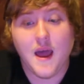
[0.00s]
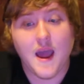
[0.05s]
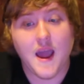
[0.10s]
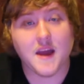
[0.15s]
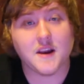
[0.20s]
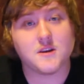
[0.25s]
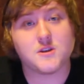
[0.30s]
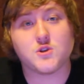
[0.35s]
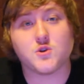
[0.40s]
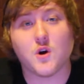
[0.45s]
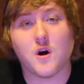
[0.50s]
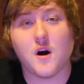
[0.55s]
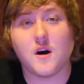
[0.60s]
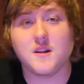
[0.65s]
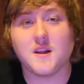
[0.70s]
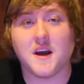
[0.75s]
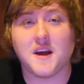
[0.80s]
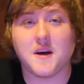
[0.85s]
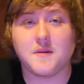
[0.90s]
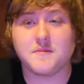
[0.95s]
and a
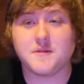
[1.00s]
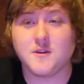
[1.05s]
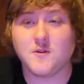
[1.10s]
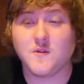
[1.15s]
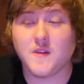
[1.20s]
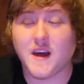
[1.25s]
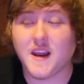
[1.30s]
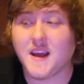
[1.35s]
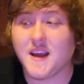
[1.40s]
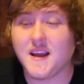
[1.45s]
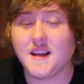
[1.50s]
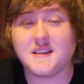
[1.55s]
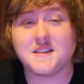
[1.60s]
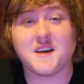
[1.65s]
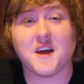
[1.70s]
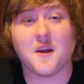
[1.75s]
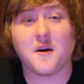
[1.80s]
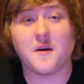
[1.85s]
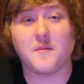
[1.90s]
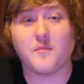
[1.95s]
strong lineup too, that is
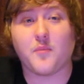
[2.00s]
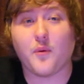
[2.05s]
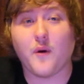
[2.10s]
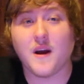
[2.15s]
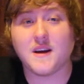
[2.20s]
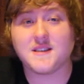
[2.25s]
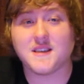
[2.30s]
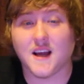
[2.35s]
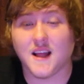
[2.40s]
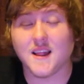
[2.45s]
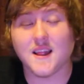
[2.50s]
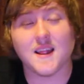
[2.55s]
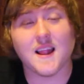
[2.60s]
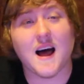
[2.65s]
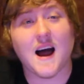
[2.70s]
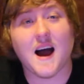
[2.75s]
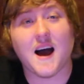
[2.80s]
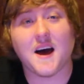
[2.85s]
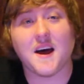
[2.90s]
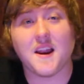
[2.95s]
going to impress a
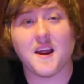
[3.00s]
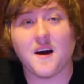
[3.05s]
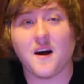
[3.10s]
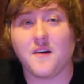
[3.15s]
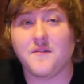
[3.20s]
lot